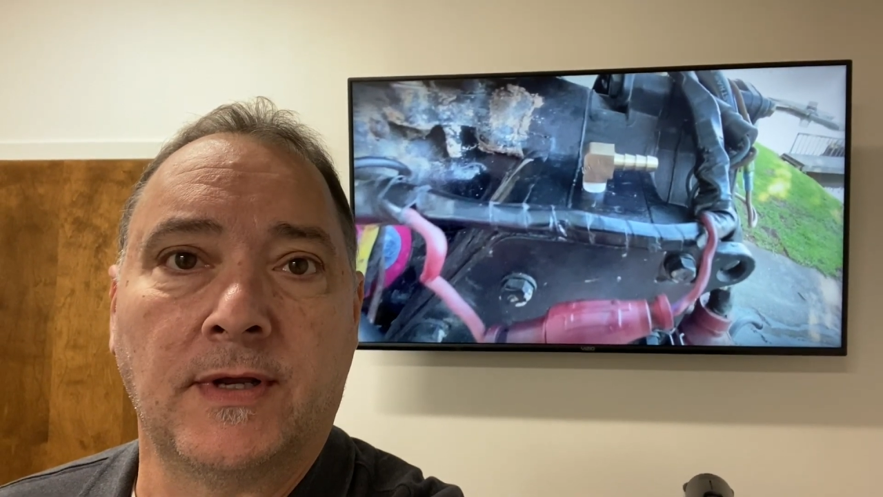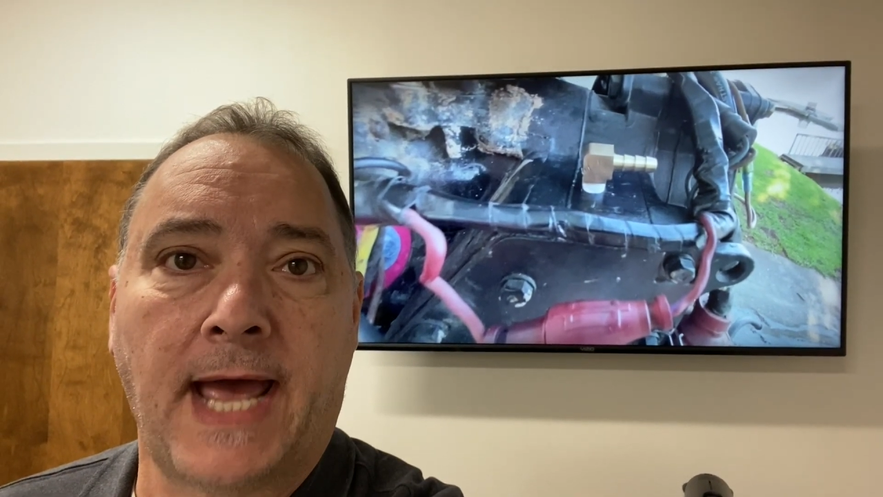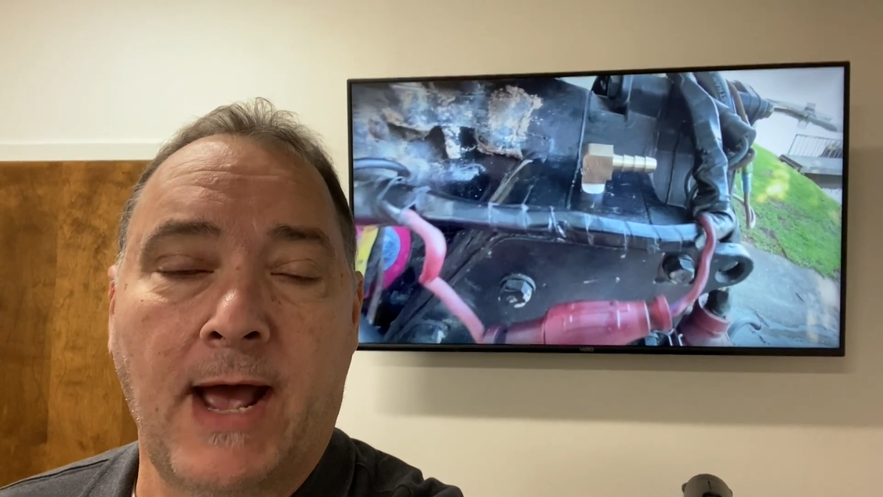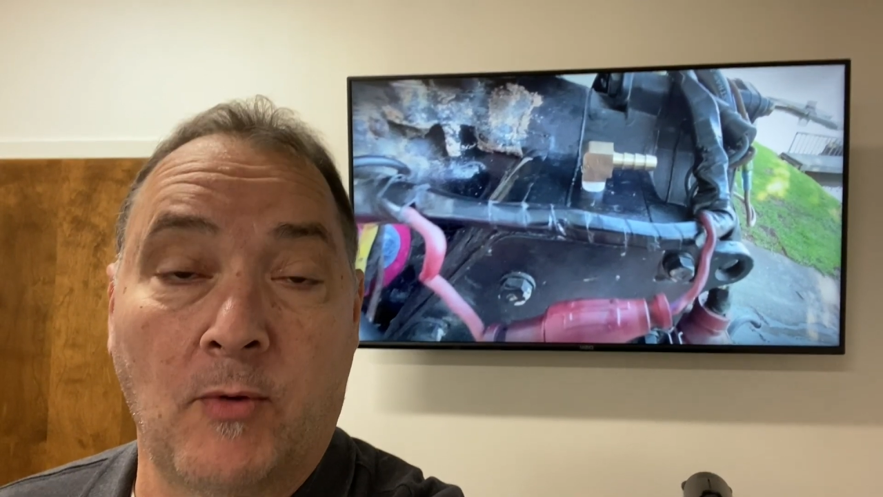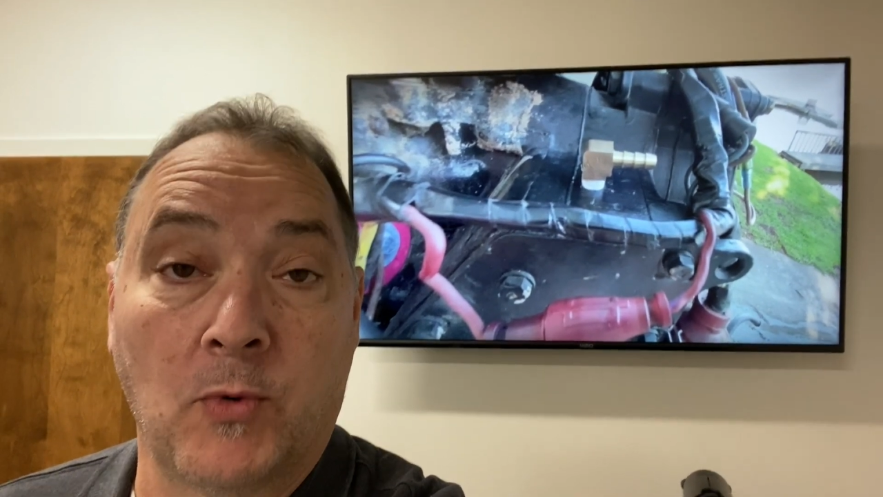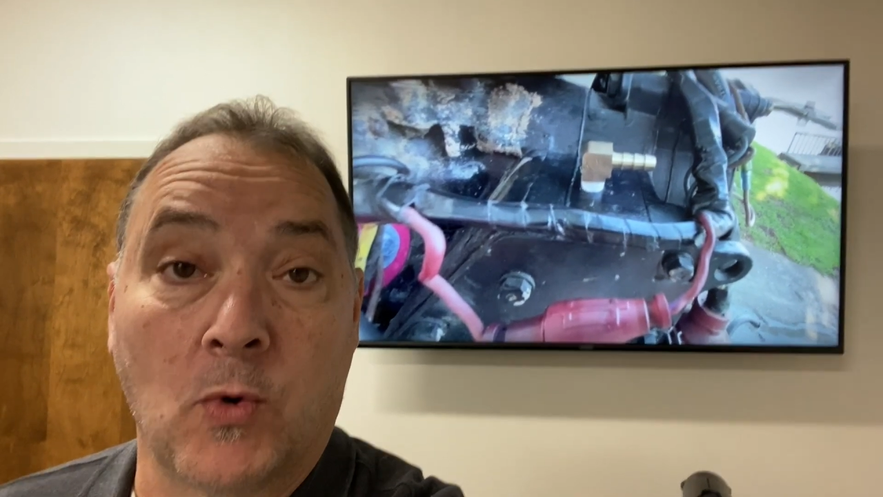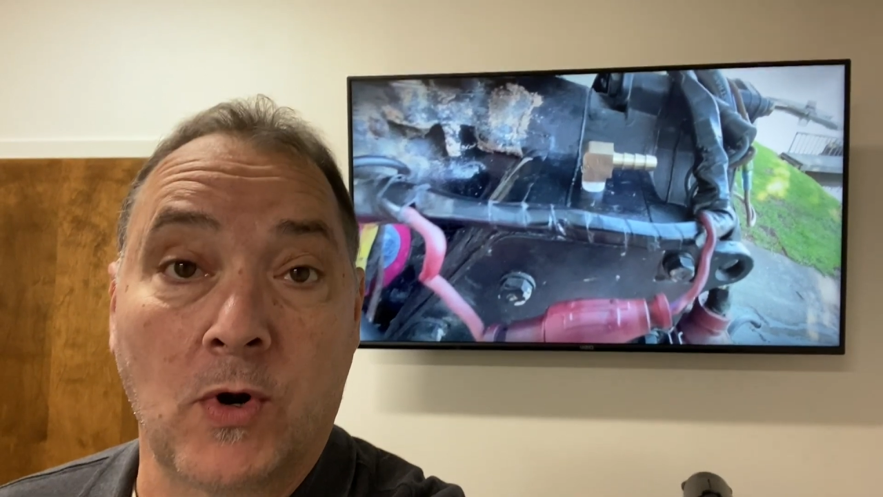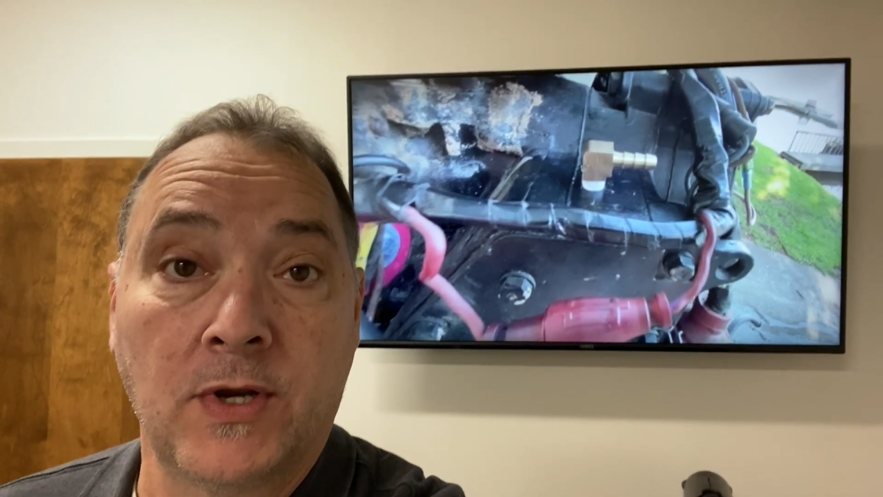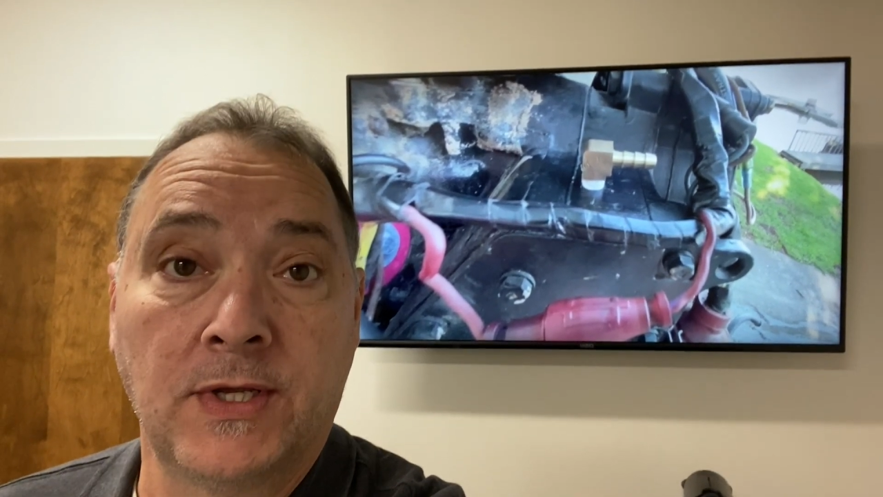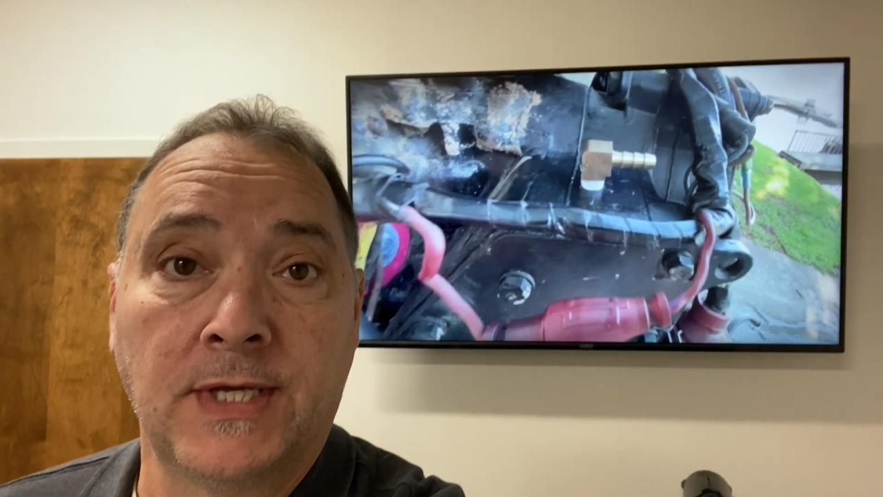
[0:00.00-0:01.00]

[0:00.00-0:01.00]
outboard